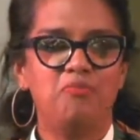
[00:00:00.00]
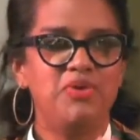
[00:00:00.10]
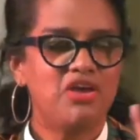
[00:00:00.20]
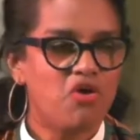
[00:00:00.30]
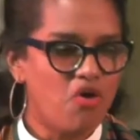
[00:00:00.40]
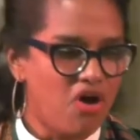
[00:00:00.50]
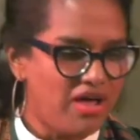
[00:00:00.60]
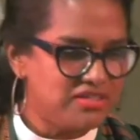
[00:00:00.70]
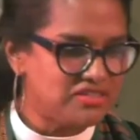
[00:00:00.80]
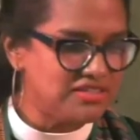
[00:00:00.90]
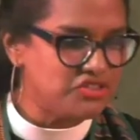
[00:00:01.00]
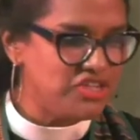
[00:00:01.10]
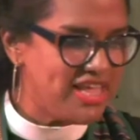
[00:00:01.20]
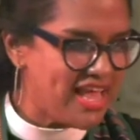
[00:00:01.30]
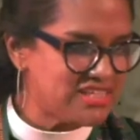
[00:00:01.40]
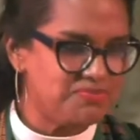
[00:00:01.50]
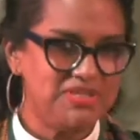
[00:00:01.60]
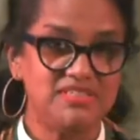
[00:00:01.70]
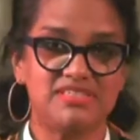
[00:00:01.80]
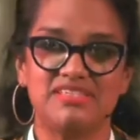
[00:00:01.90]
because she has
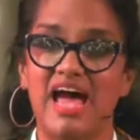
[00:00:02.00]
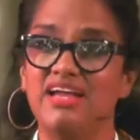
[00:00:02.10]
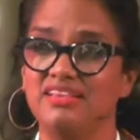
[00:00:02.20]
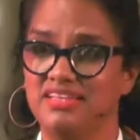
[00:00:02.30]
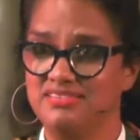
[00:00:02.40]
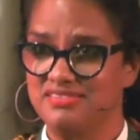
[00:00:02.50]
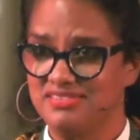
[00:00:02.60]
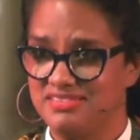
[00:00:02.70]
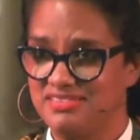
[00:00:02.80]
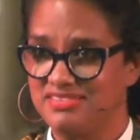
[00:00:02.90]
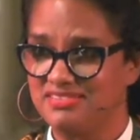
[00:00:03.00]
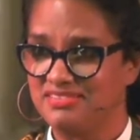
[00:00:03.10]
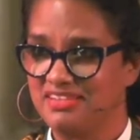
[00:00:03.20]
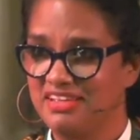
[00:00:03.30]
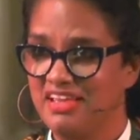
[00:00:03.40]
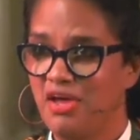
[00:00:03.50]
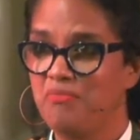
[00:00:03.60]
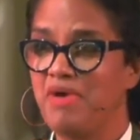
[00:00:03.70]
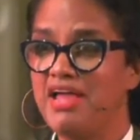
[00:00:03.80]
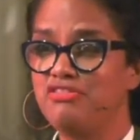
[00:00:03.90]
been silenced
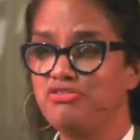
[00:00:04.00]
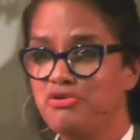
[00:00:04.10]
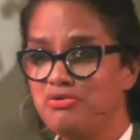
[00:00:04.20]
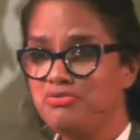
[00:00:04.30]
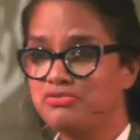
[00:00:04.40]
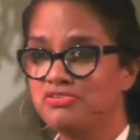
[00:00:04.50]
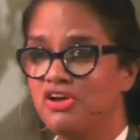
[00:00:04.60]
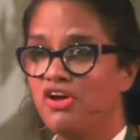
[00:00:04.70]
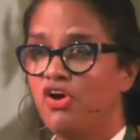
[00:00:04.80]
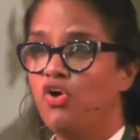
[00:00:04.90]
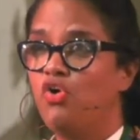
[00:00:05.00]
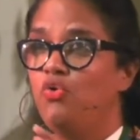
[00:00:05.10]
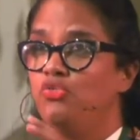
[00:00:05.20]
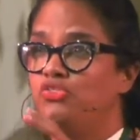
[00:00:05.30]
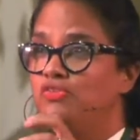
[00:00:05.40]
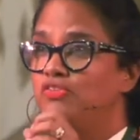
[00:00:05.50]
by those who